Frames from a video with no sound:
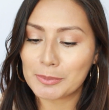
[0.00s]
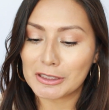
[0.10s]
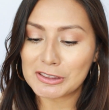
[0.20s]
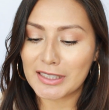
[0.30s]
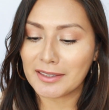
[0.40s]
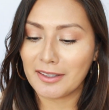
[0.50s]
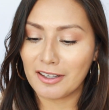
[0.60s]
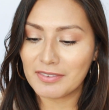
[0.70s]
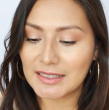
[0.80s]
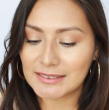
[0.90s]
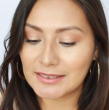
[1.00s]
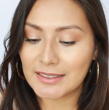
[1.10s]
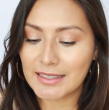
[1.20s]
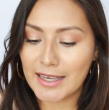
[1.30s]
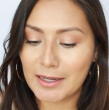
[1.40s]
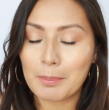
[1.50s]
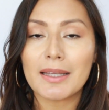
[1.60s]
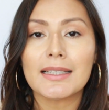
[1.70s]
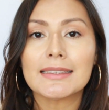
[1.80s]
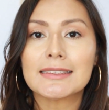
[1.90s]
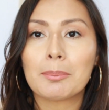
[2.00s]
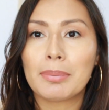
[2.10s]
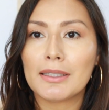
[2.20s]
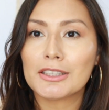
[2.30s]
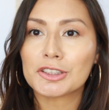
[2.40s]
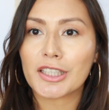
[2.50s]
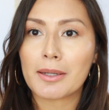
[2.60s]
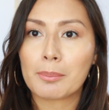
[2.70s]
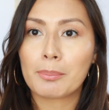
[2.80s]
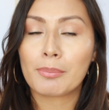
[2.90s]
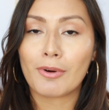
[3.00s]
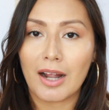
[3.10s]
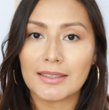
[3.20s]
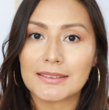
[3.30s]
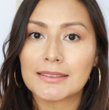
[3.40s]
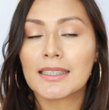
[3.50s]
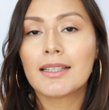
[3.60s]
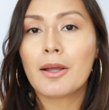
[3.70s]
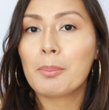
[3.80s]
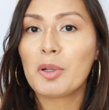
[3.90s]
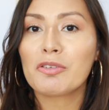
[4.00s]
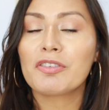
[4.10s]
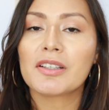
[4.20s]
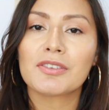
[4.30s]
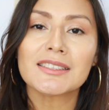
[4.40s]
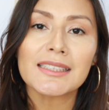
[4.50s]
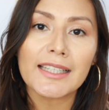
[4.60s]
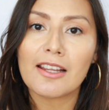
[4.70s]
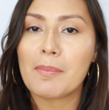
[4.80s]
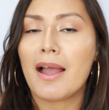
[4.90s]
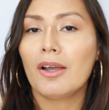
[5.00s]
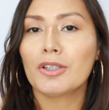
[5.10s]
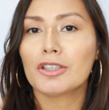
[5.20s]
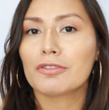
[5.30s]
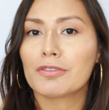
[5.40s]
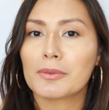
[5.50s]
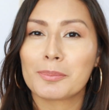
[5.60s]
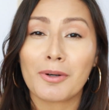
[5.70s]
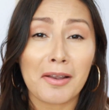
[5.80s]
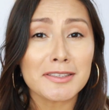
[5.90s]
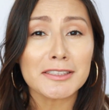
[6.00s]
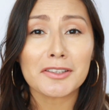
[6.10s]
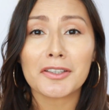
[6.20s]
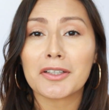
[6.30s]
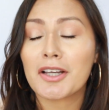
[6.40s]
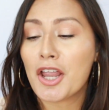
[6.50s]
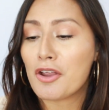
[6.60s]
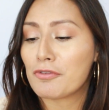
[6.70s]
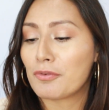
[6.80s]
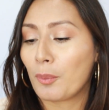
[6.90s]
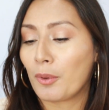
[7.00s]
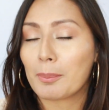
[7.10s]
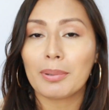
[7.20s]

brush that I love is the Ere Perez Blush and Bronze. Perfect for setting powder, for bronzer, for